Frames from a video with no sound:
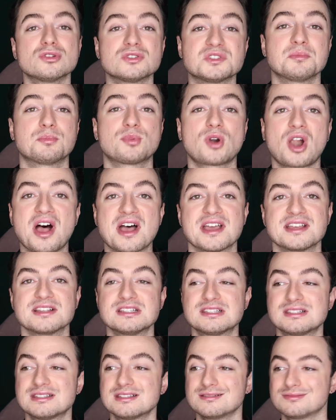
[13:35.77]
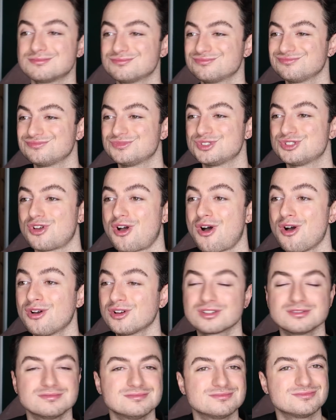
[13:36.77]
surprise,
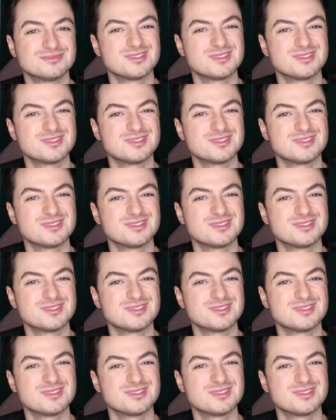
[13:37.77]
shock,